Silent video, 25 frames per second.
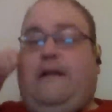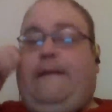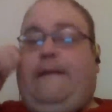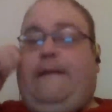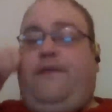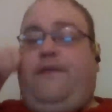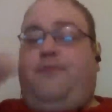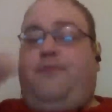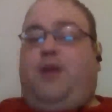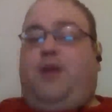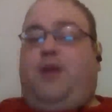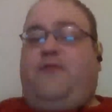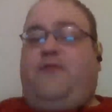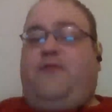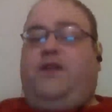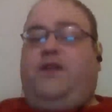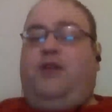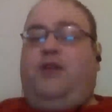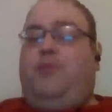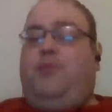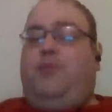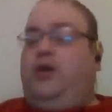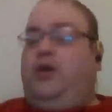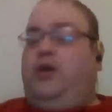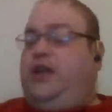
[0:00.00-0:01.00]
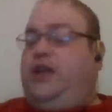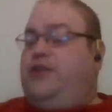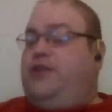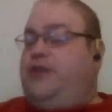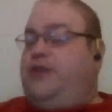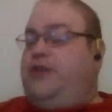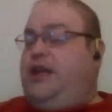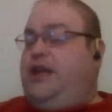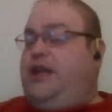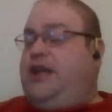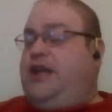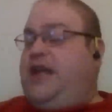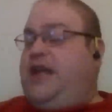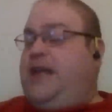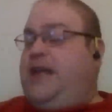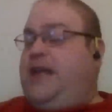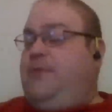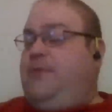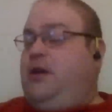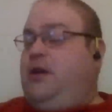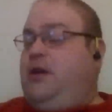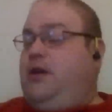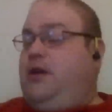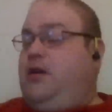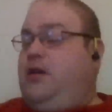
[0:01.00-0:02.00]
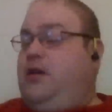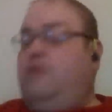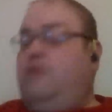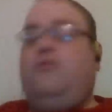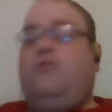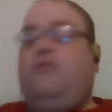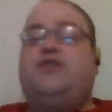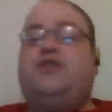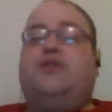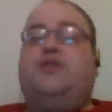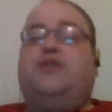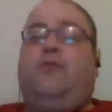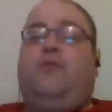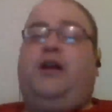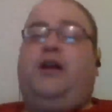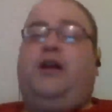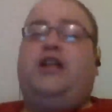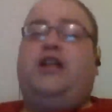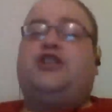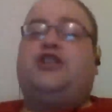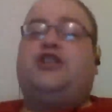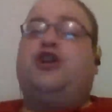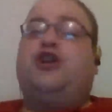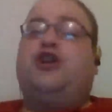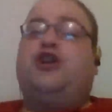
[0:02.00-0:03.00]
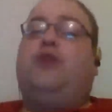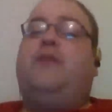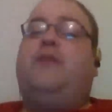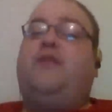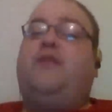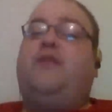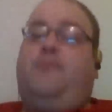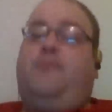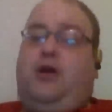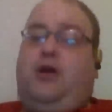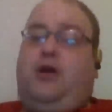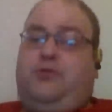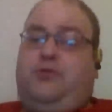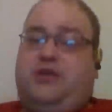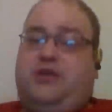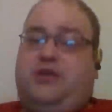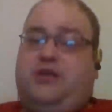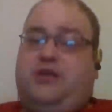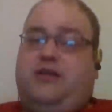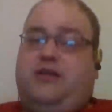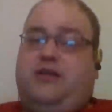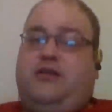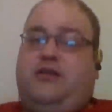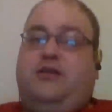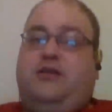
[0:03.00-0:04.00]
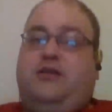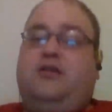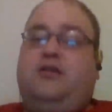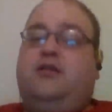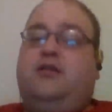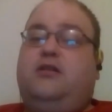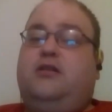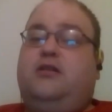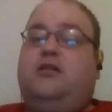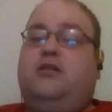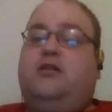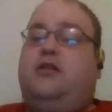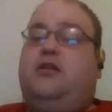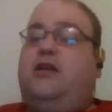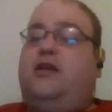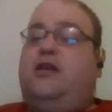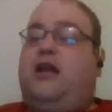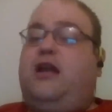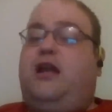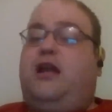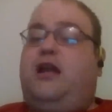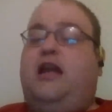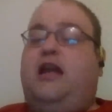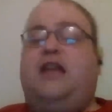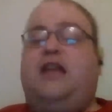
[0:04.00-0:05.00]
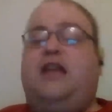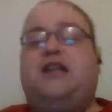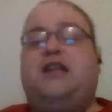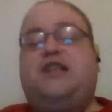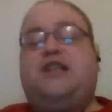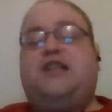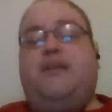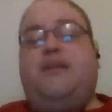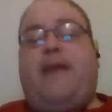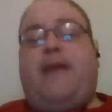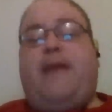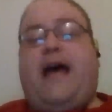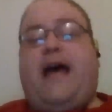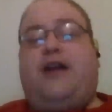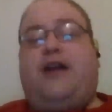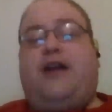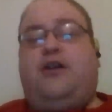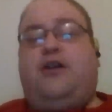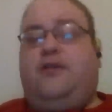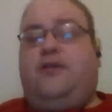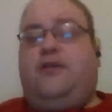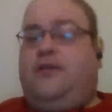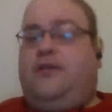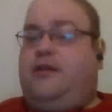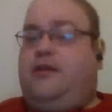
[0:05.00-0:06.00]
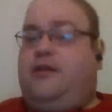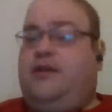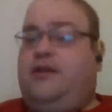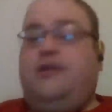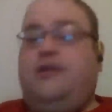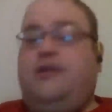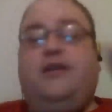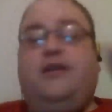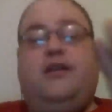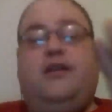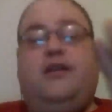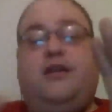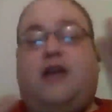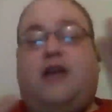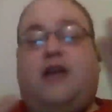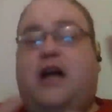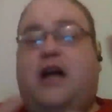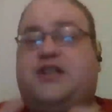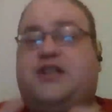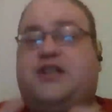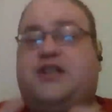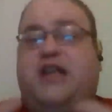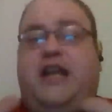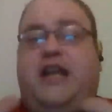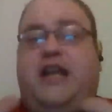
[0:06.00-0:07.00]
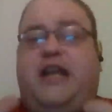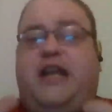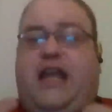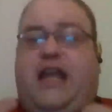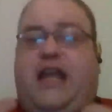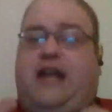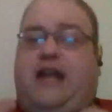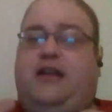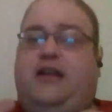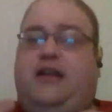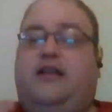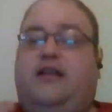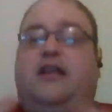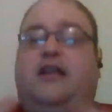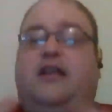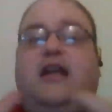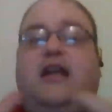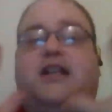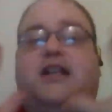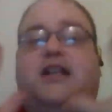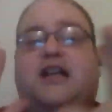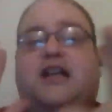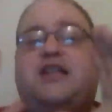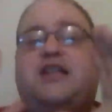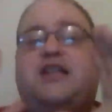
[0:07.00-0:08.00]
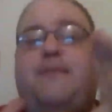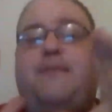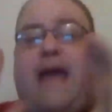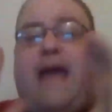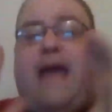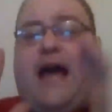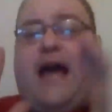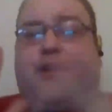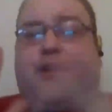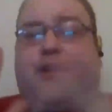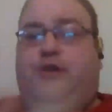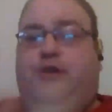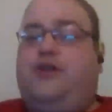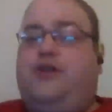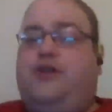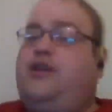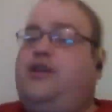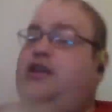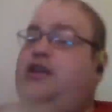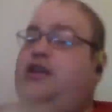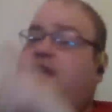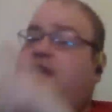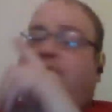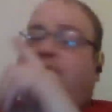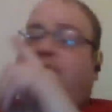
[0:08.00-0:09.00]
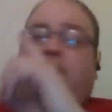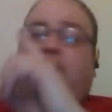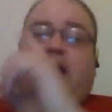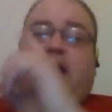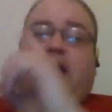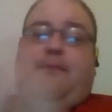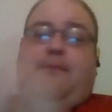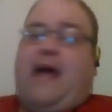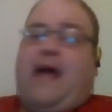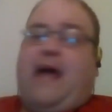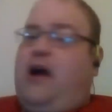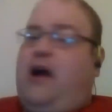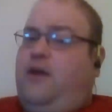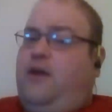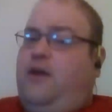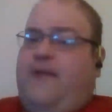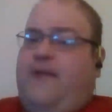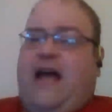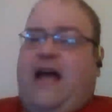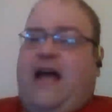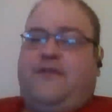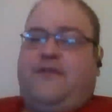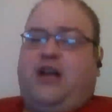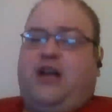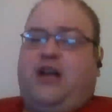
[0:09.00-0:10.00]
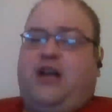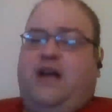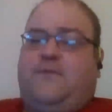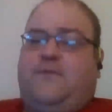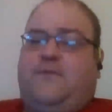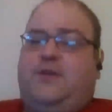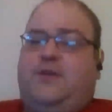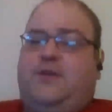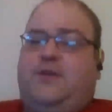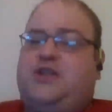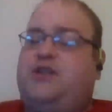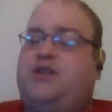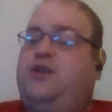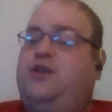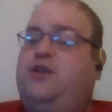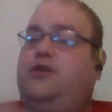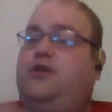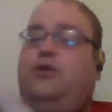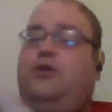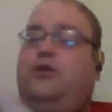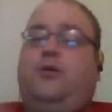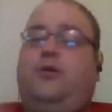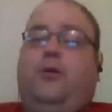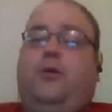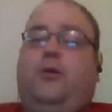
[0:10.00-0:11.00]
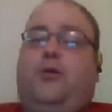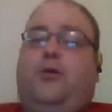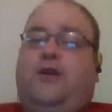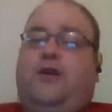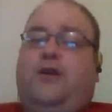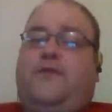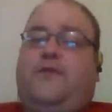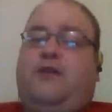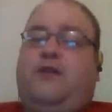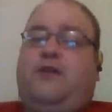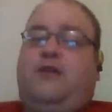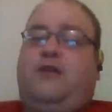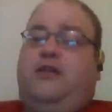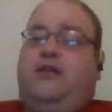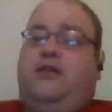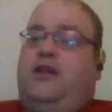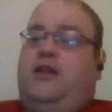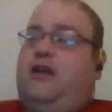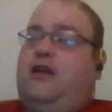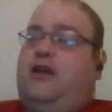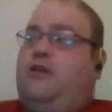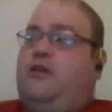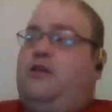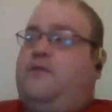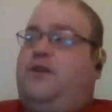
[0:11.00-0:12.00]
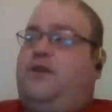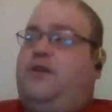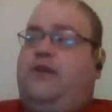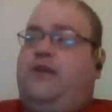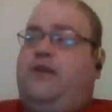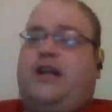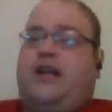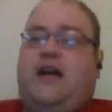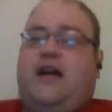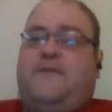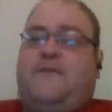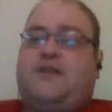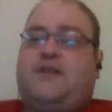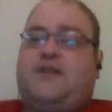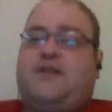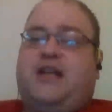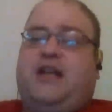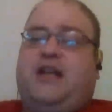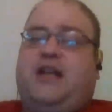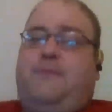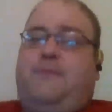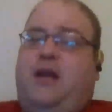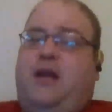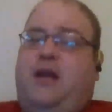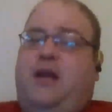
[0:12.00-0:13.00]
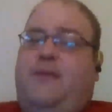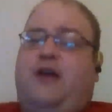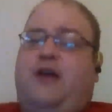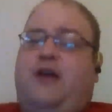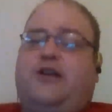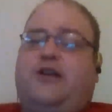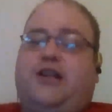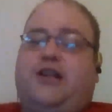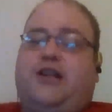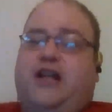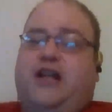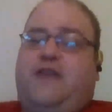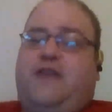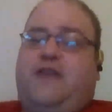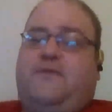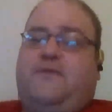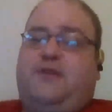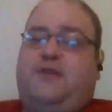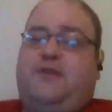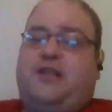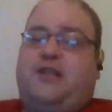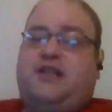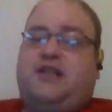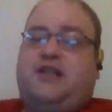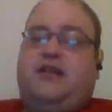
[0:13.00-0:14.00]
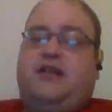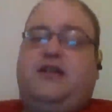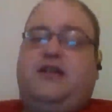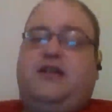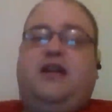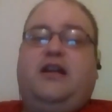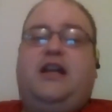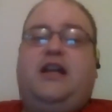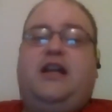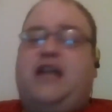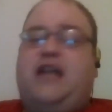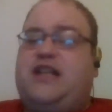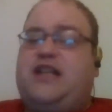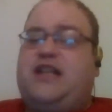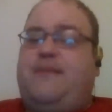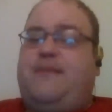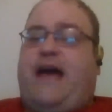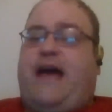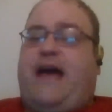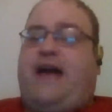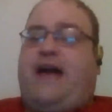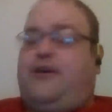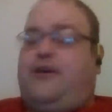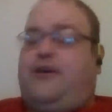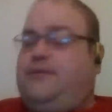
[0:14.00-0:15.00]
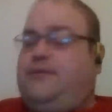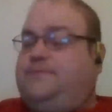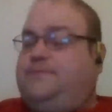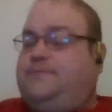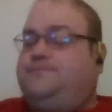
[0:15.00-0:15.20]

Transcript: The Buffalo Bowling Green game was the one that showed me the most. It doesn't matter. I'll say it again. It doesn't matter if you're in a Power 5 conference or if you're in a conference like the Mid-America Conference. It doesn't matter.